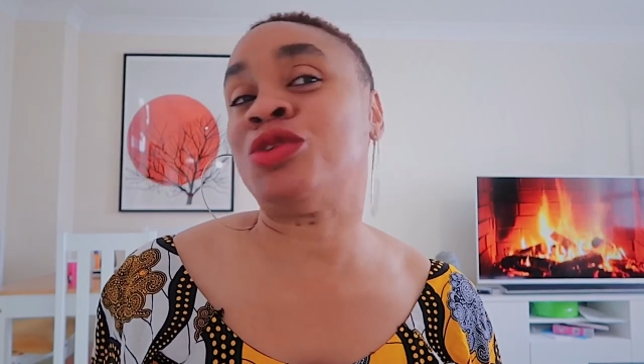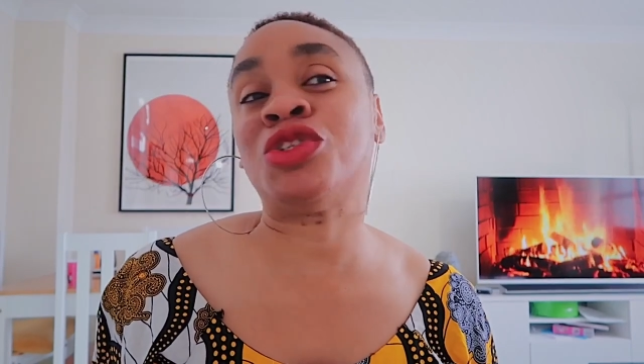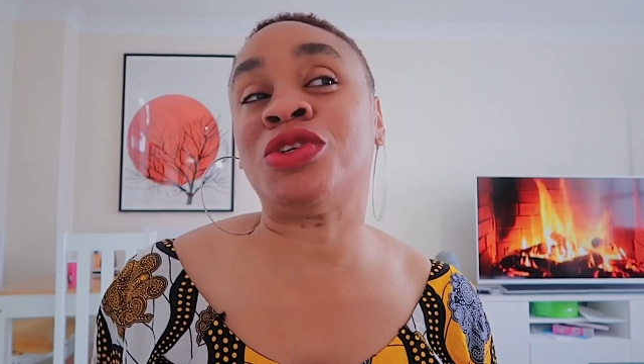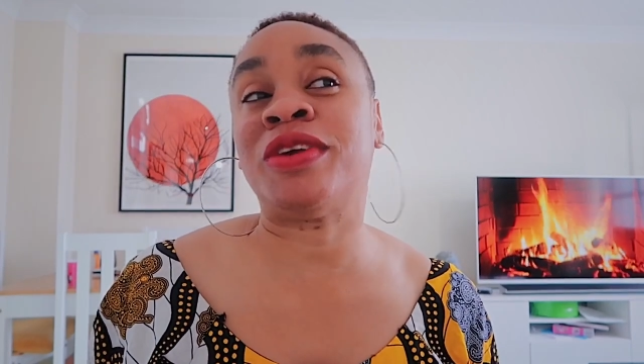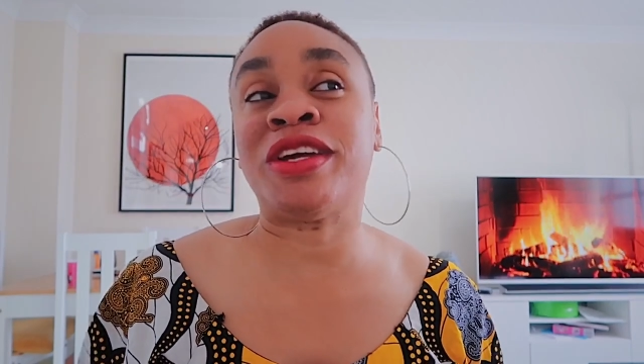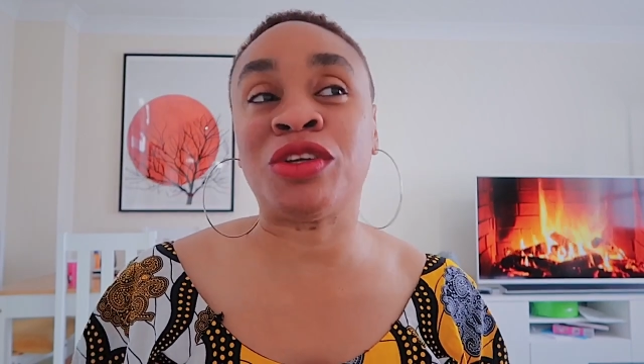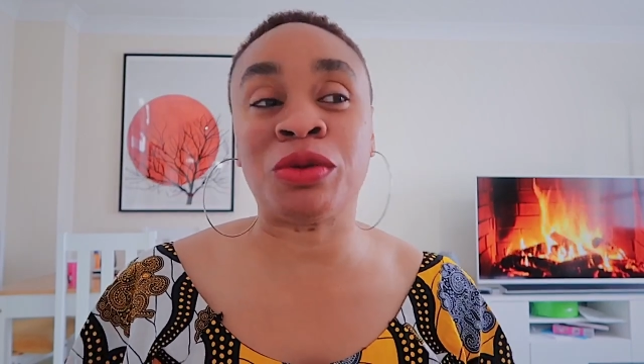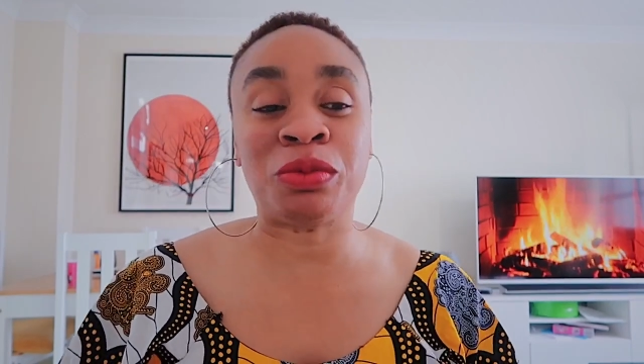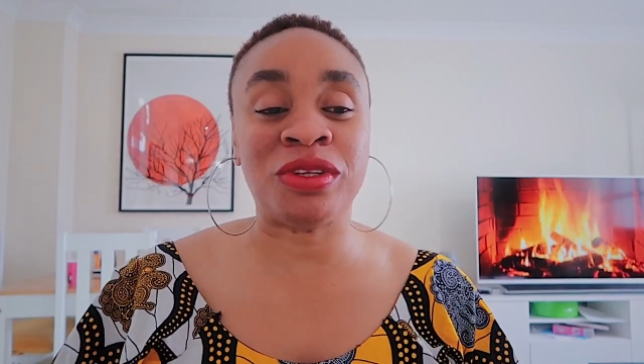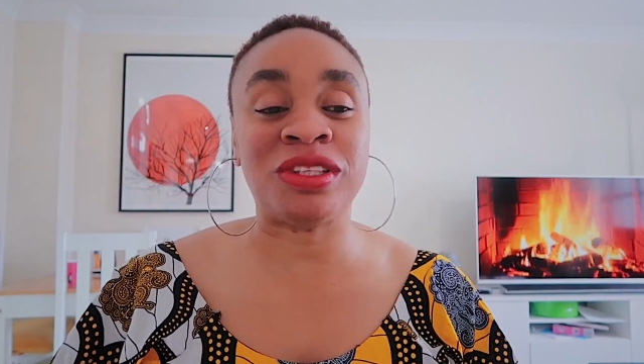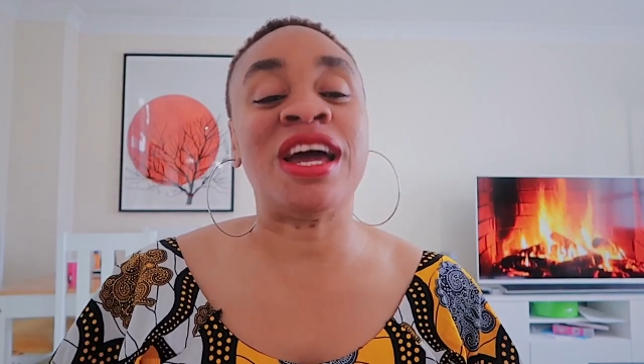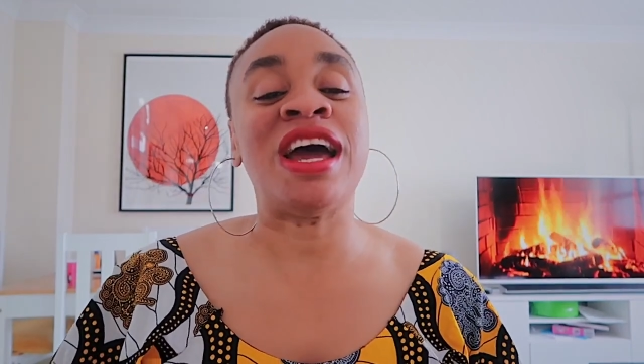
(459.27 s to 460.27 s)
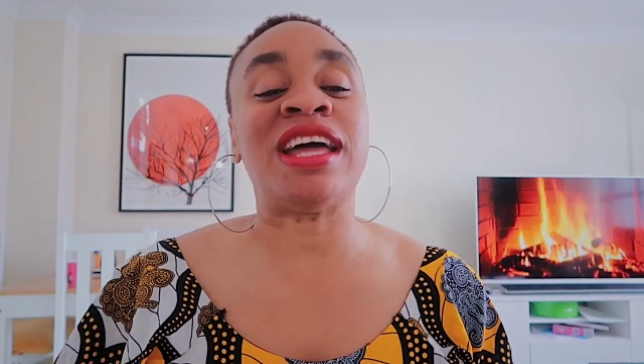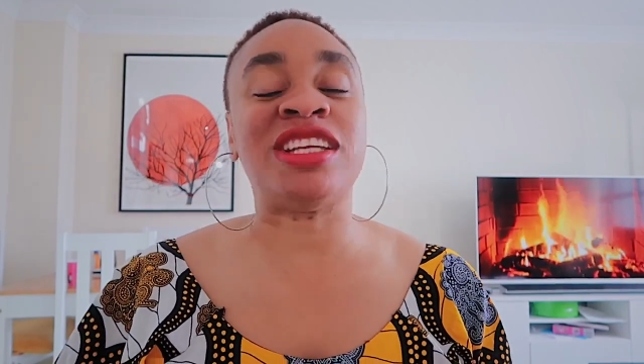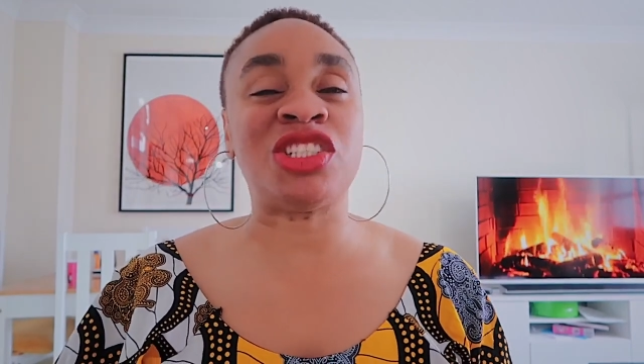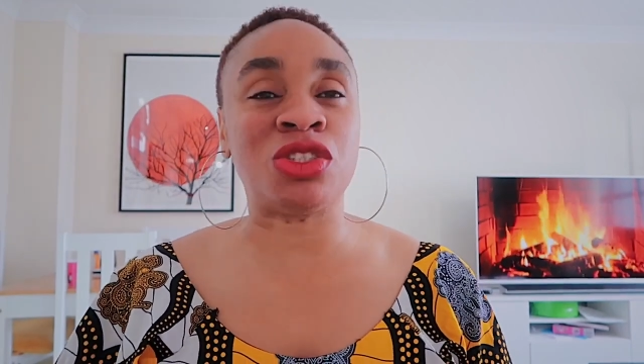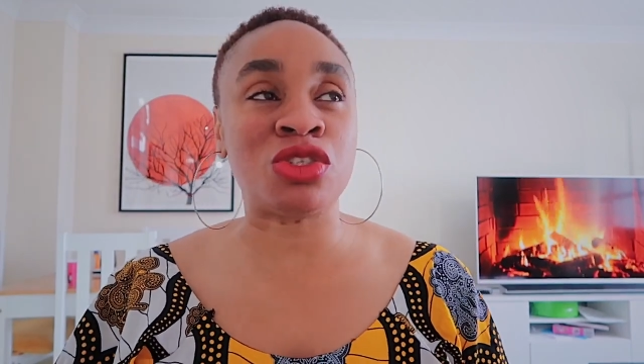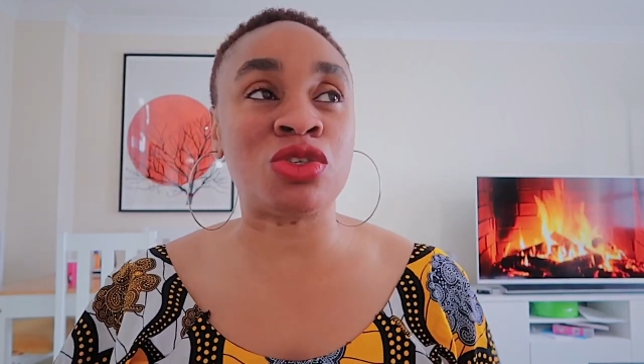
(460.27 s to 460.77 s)
who she'll end up with. I
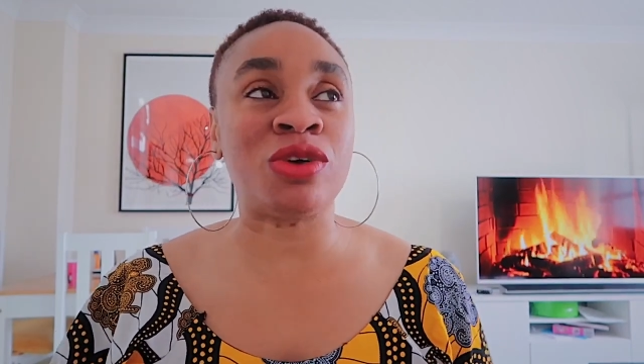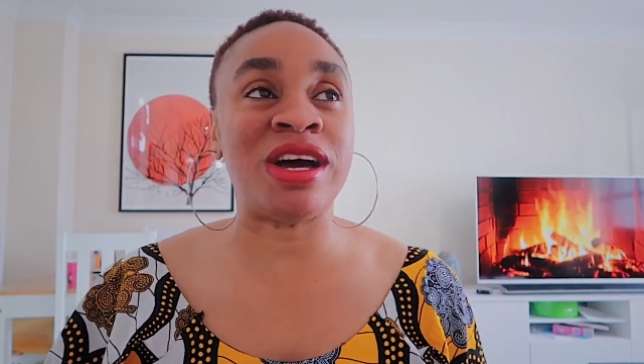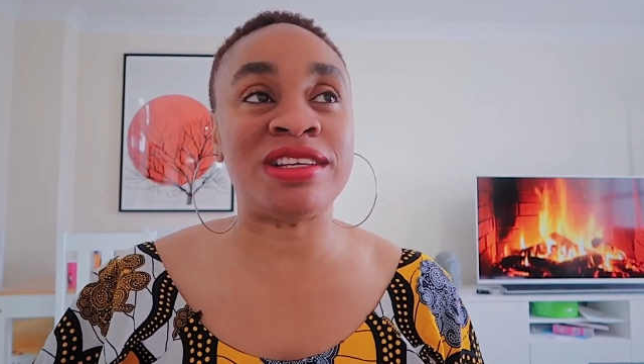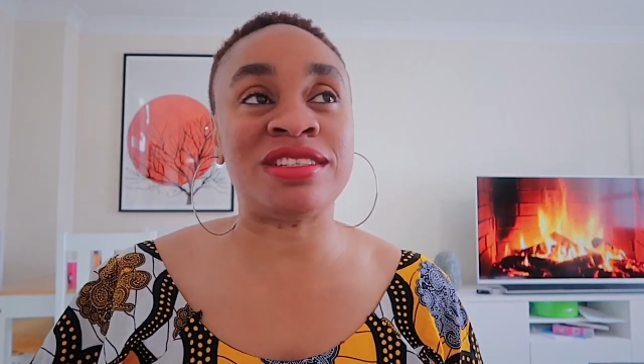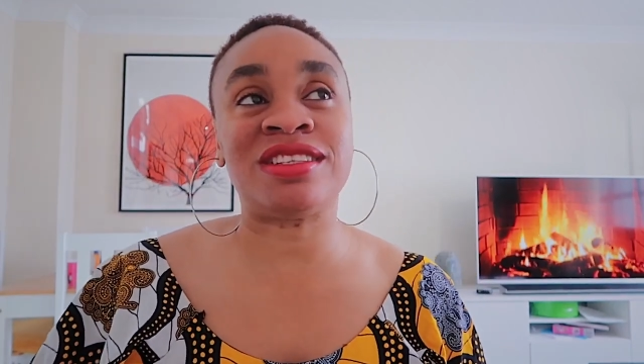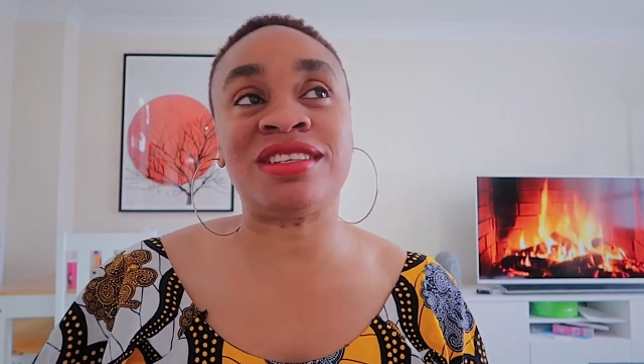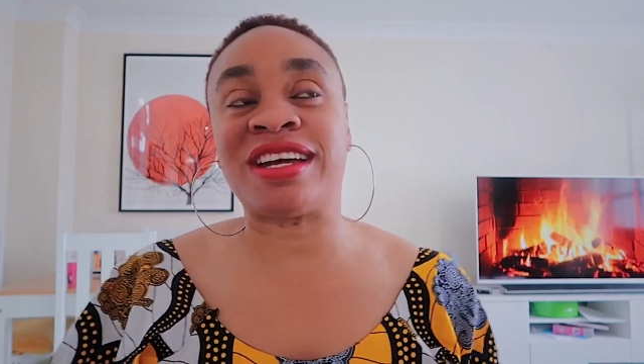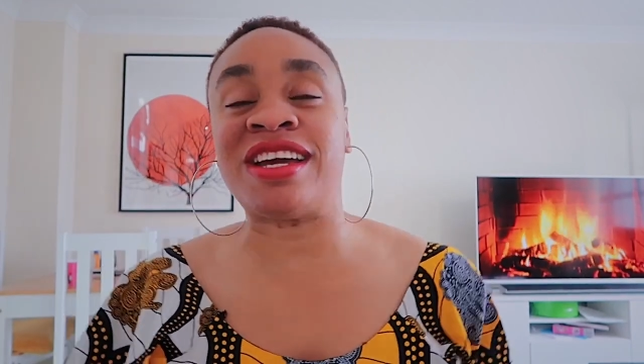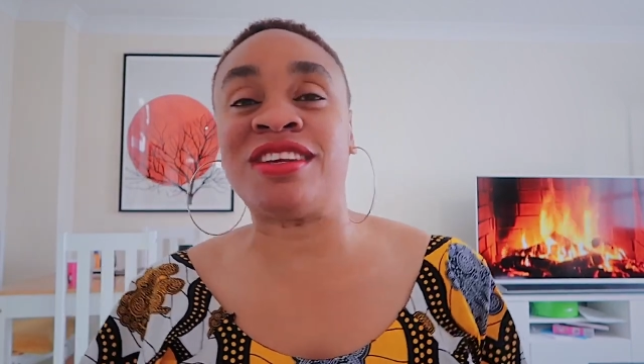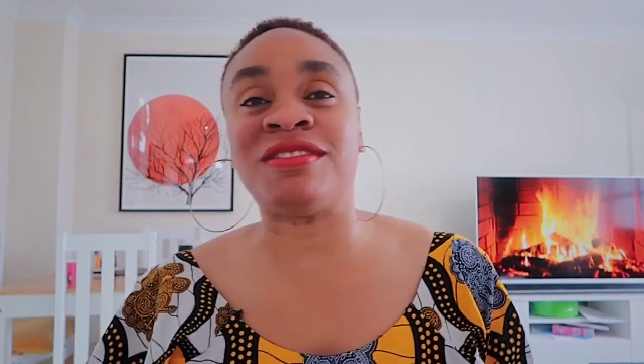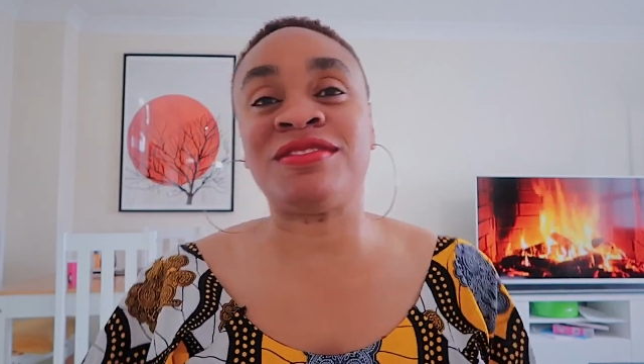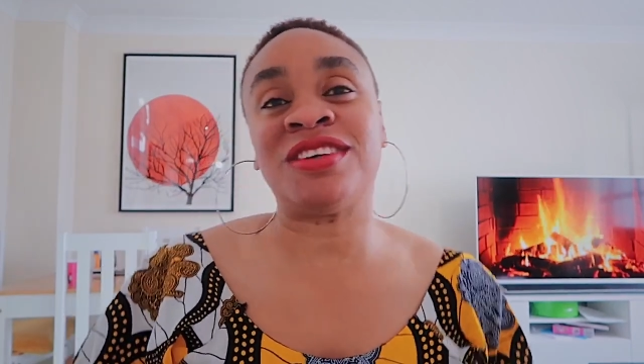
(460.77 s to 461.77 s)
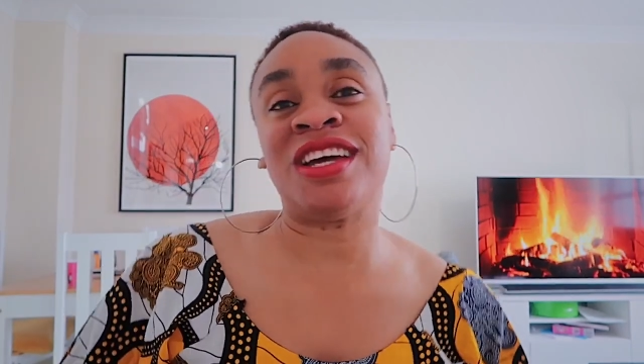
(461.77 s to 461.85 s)
think she also has kind of